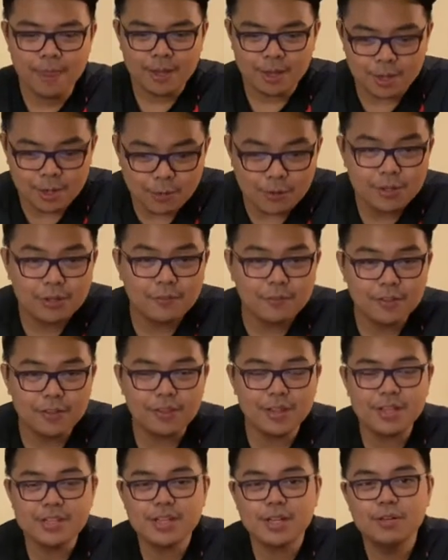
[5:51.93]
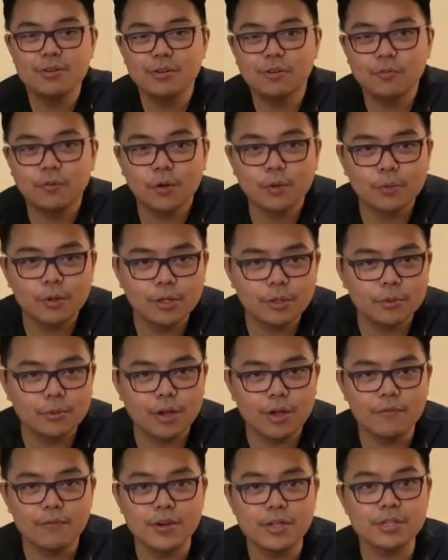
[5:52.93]
You know, one of the things I look forward
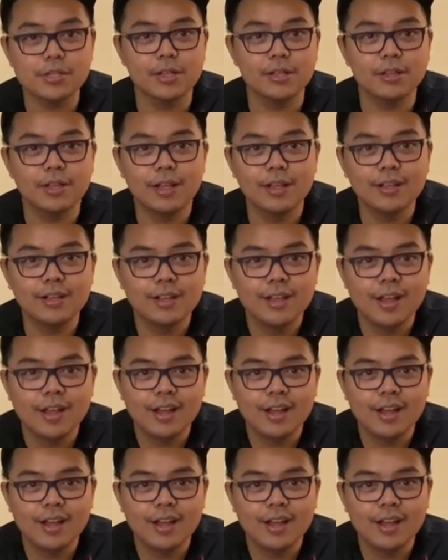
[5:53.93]
to every Sunday,